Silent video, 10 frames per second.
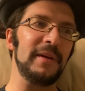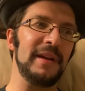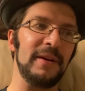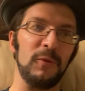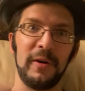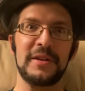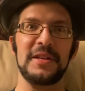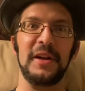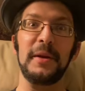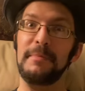it works
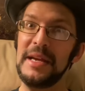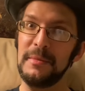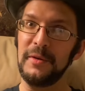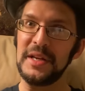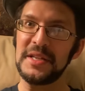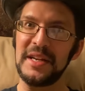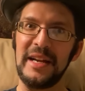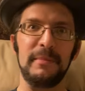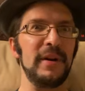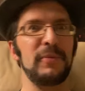on the B movie
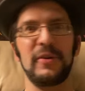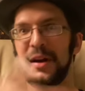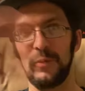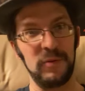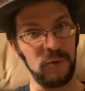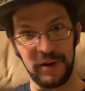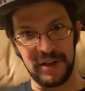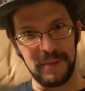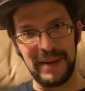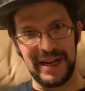scene, but probably wouldn't work in
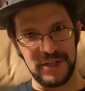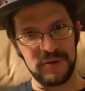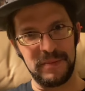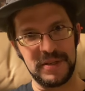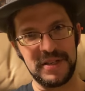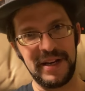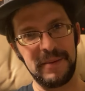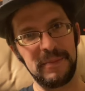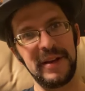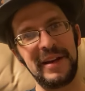the mainstream
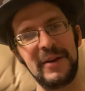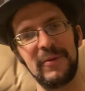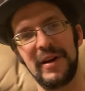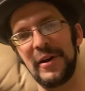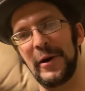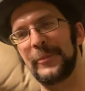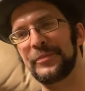scene. But anyway, though,